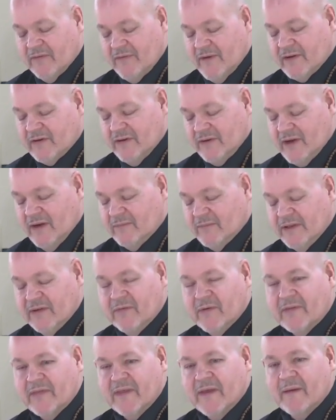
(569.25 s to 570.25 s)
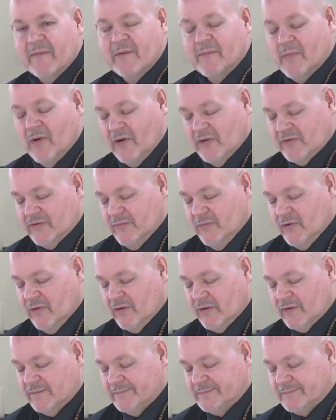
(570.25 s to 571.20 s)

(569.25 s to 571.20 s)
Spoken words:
if I could come live with them in Baltimore.